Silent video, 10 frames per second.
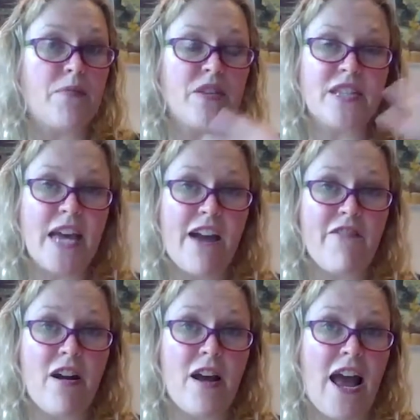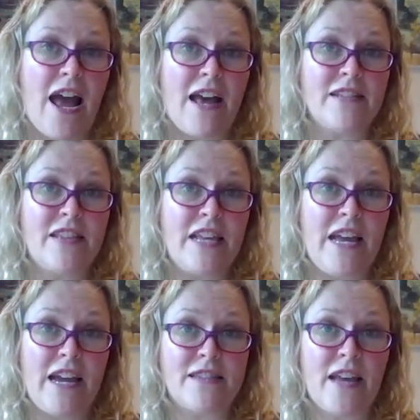Sarah as
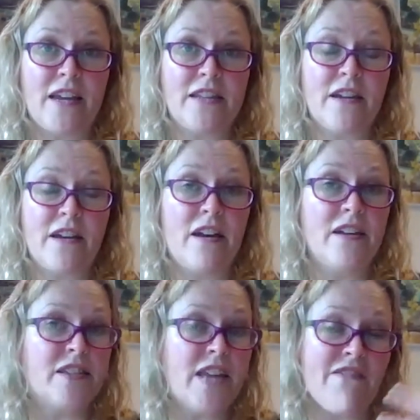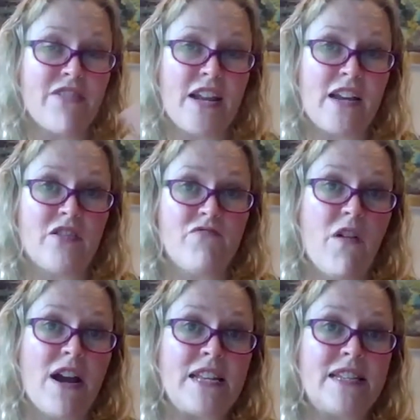the executor. Sarah then has the
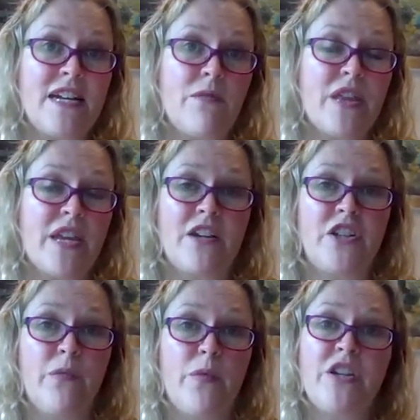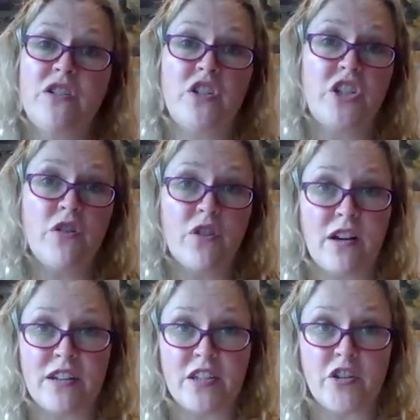right to deal with it as she wishes, and she
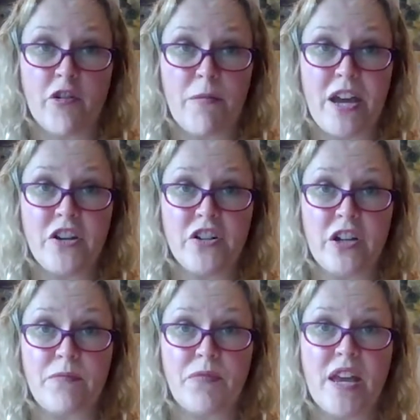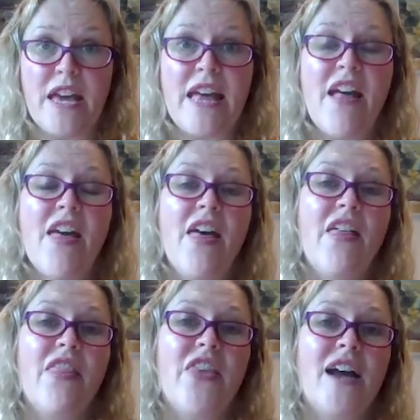organises cremation.
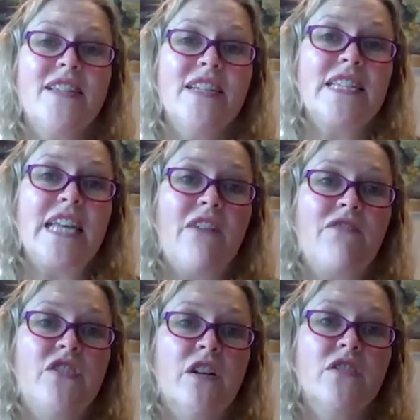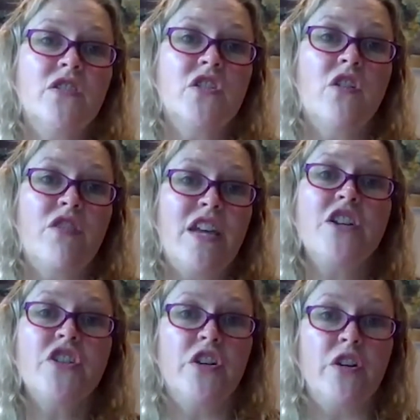That in itself doesn't solve the
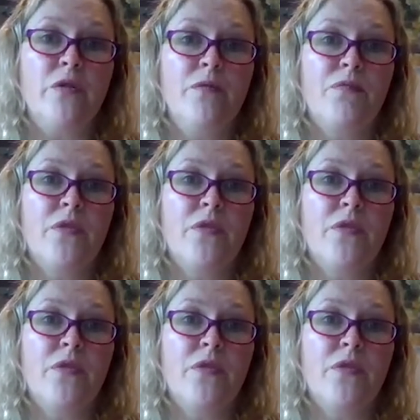issue